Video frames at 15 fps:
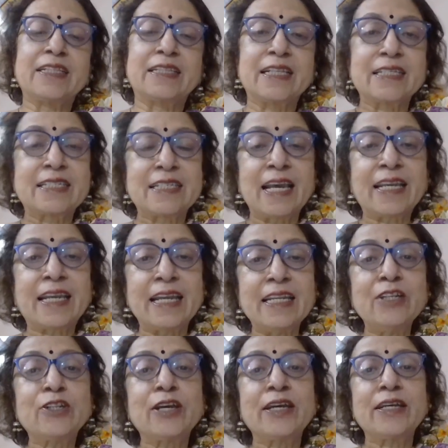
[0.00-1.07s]
The
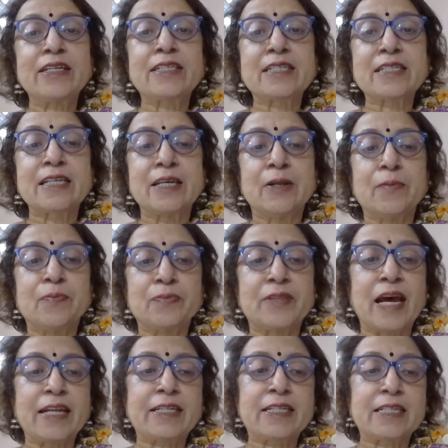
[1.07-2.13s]
second is
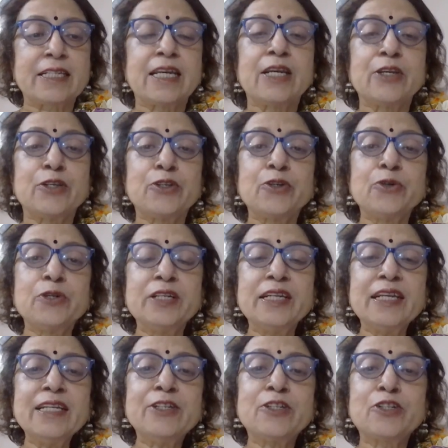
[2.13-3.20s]
that you
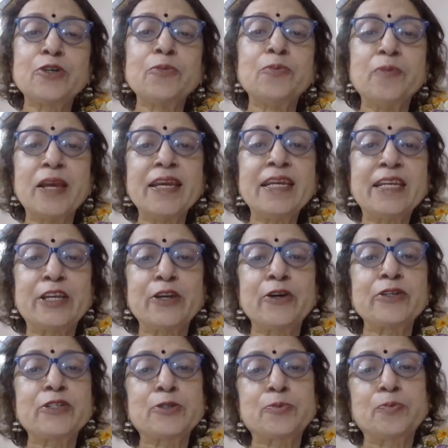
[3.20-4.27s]
need to make
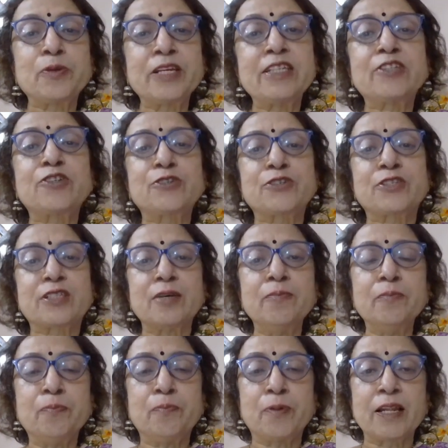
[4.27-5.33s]
your speech
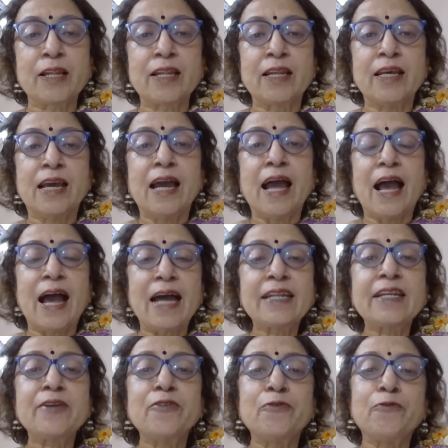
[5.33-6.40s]
simple and
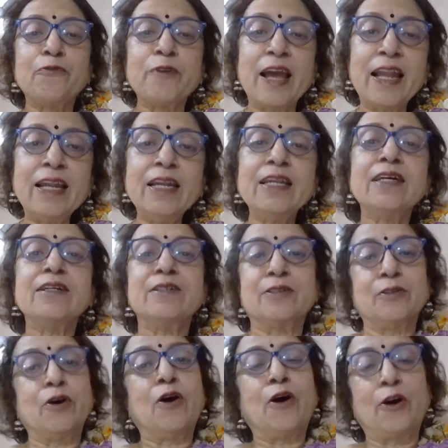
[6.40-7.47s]
well
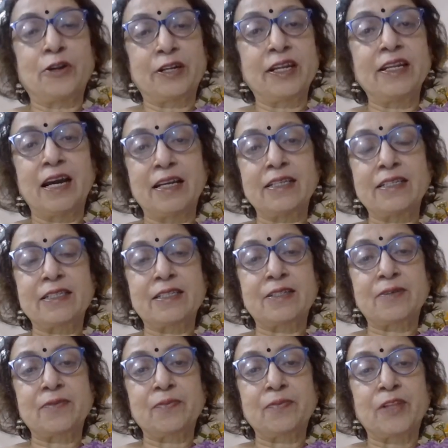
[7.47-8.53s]

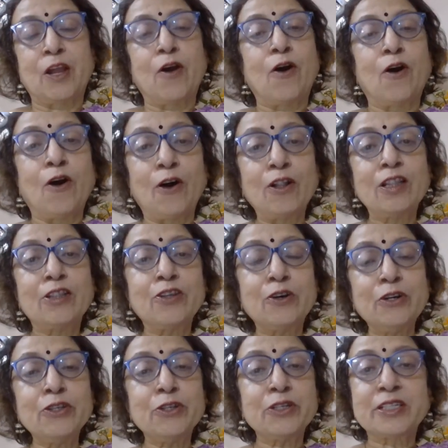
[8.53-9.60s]
organized.
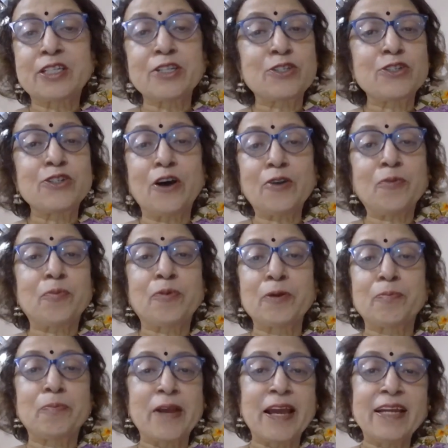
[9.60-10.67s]
Although it is not
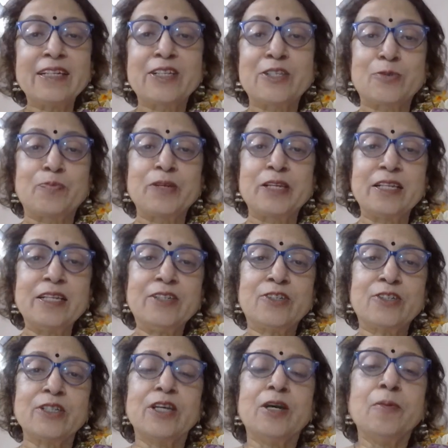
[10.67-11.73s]
prepared
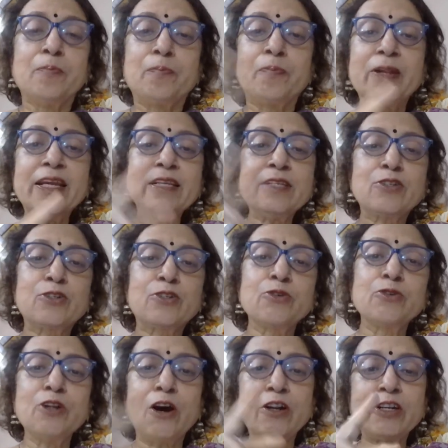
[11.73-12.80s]
speech, please
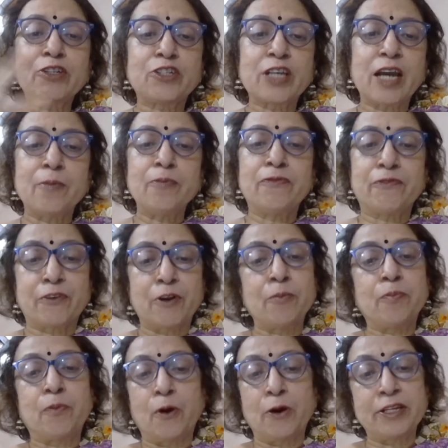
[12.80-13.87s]
do not jump
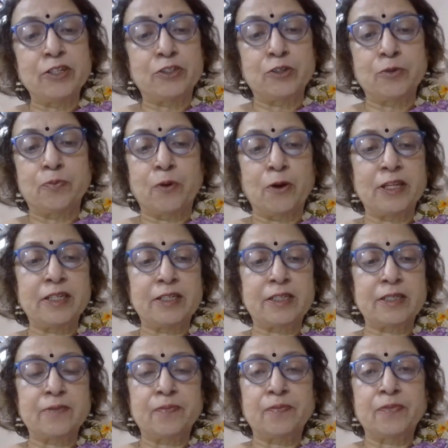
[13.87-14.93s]
from point to point.